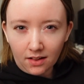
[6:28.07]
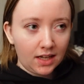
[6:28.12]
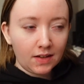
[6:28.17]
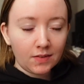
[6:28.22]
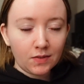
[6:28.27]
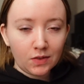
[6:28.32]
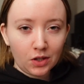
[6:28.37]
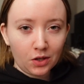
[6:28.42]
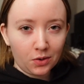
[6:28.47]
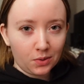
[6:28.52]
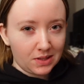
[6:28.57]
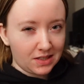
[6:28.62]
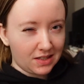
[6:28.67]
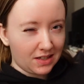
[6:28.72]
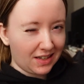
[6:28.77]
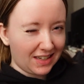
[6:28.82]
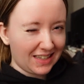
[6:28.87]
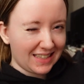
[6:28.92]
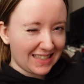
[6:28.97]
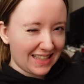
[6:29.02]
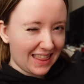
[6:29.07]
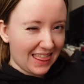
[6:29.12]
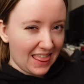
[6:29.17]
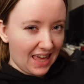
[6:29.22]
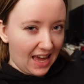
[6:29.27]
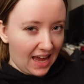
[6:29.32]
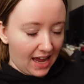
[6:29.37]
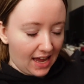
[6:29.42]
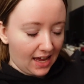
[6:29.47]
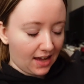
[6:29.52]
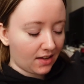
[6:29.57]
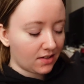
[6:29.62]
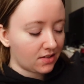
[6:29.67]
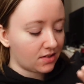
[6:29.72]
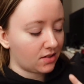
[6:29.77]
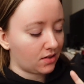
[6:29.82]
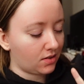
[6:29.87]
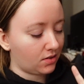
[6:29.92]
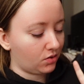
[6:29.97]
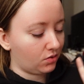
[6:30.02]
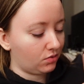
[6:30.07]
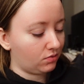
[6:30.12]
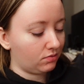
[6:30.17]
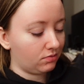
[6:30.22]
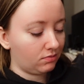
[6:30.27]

even though it's not his thing. So